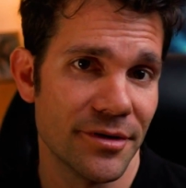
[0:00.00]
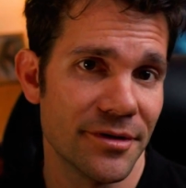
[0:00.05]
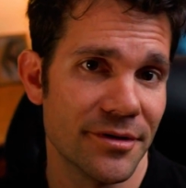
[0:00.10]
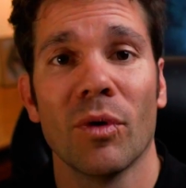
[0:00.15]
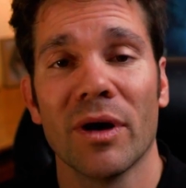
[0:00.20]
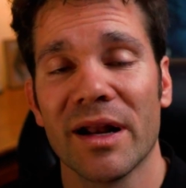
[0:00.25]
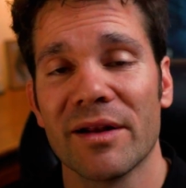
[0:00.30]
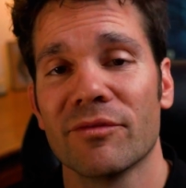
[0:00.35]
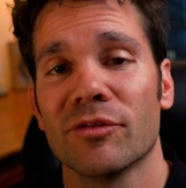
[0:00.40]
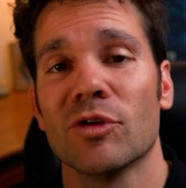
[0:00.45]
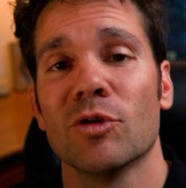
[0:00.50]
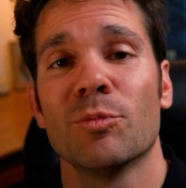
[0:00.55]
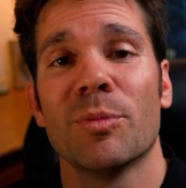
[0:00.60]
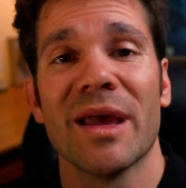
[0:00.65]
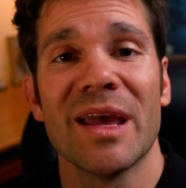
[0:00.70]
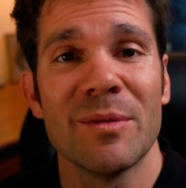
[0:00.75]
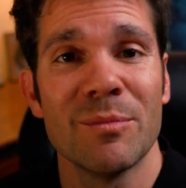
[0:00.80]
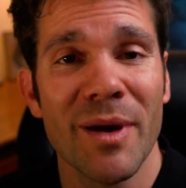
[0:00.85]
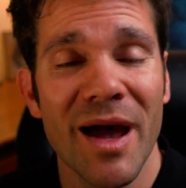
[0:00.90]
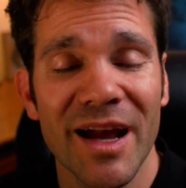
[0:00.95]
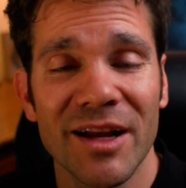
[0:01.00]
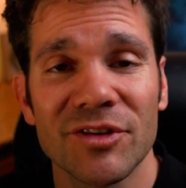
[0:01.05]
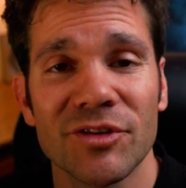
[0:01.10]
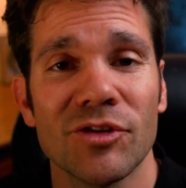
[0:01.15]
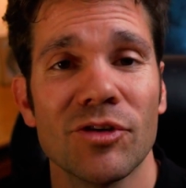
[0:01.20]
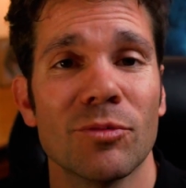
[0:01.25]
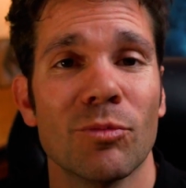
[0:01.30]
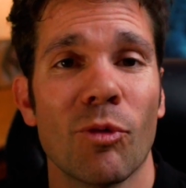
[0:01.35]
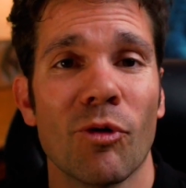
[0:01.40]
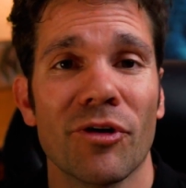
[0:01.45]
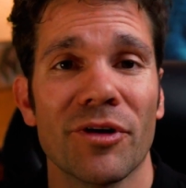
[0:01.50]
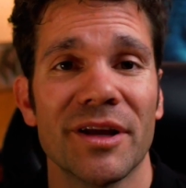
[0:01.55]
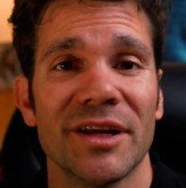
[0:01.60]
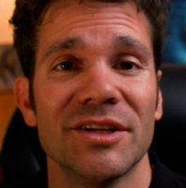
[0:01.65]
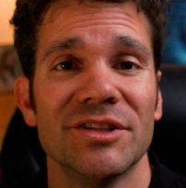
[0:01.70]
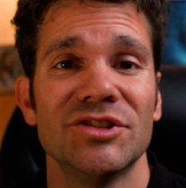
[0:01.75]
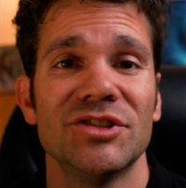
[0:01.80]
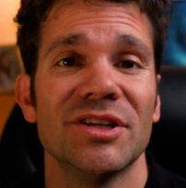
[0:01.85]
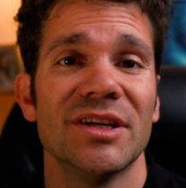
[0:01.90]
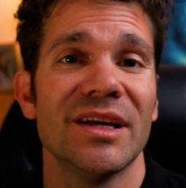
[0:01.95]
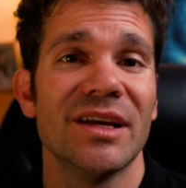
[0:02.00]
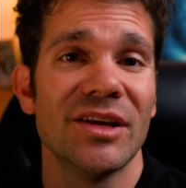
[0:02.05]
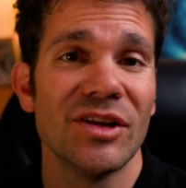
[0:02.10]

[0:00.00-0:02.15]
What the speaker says: Whatever you pay back to your mortgage,